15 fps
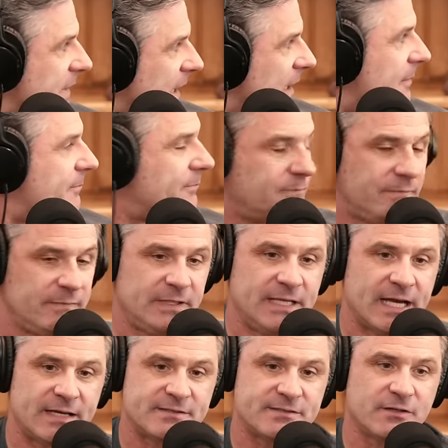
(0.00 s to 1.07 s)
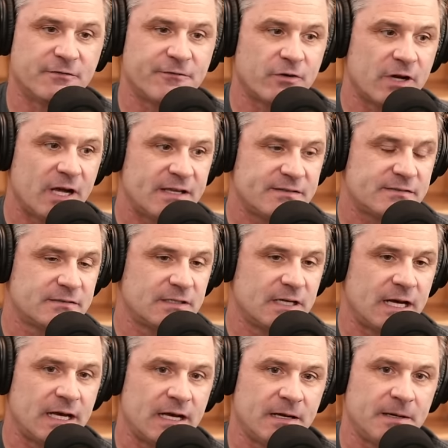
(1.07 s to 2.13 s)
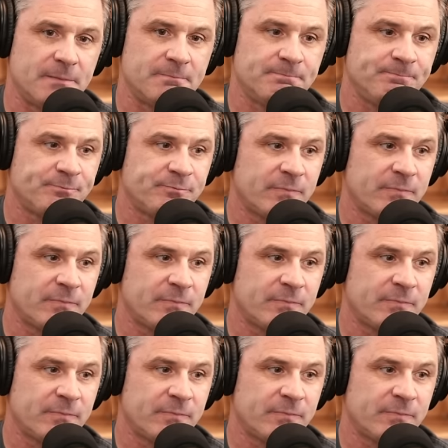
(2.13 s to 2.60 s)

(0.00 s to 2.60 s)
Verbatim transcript: yeah, yeah. So for us, um,